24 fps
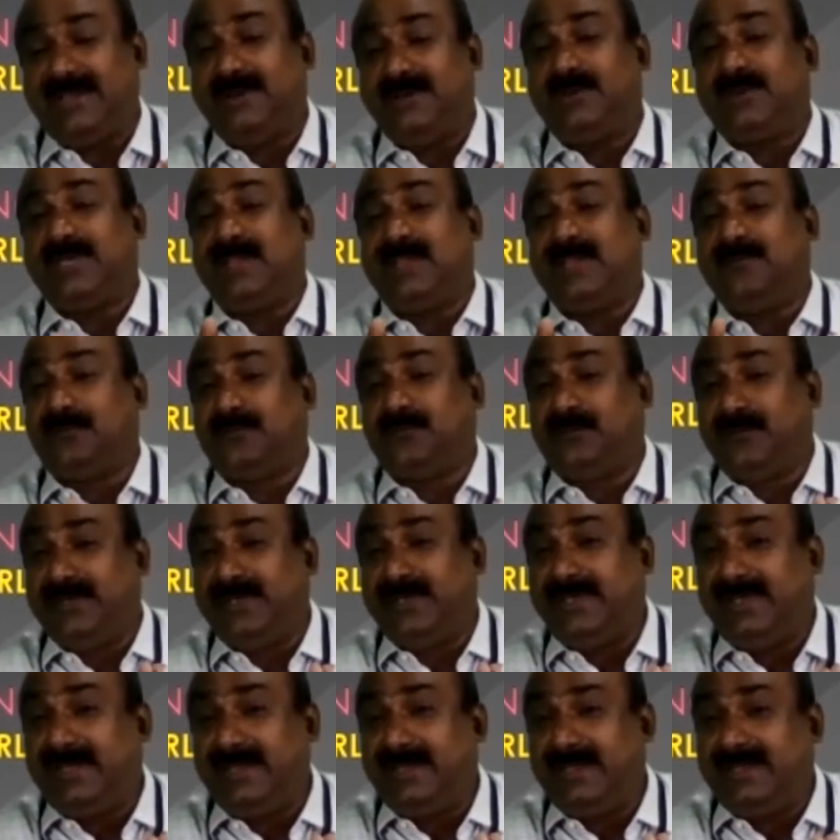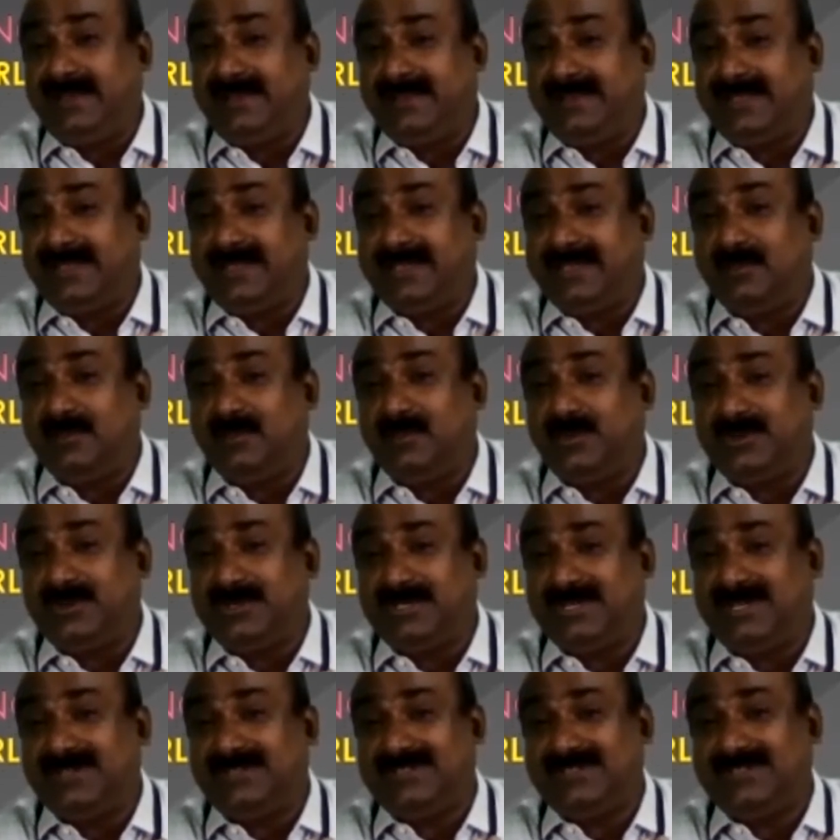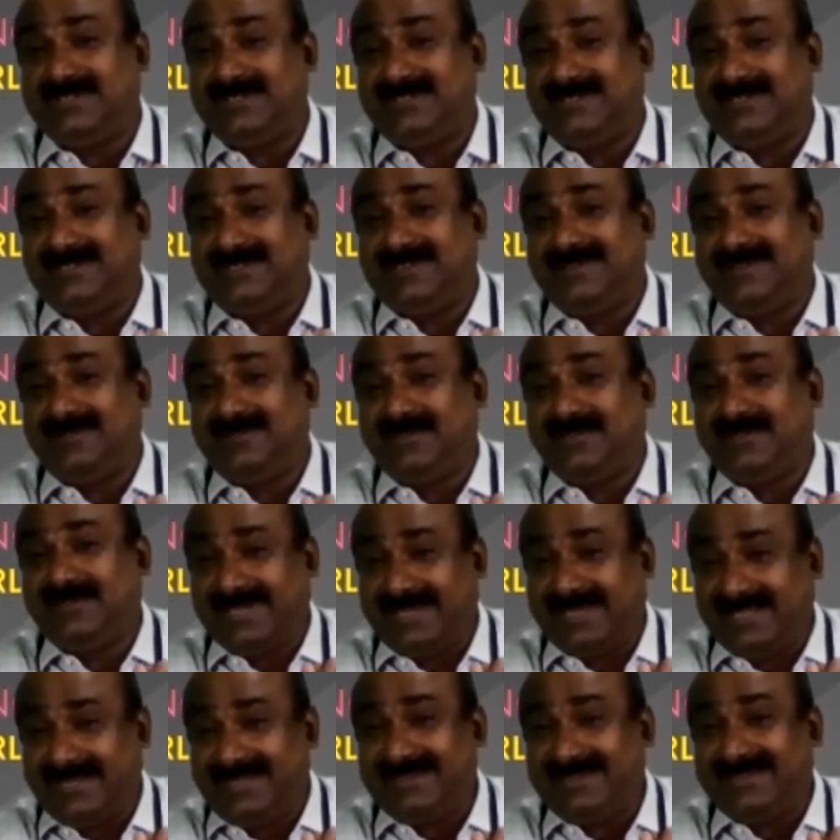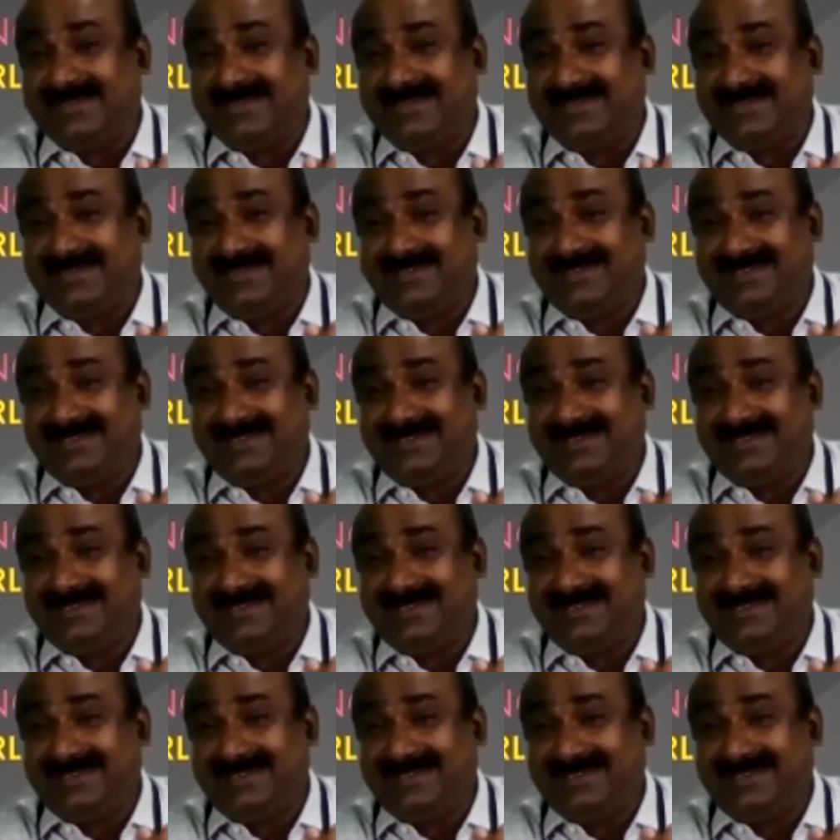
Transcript: And you can feel the emotions. Correct?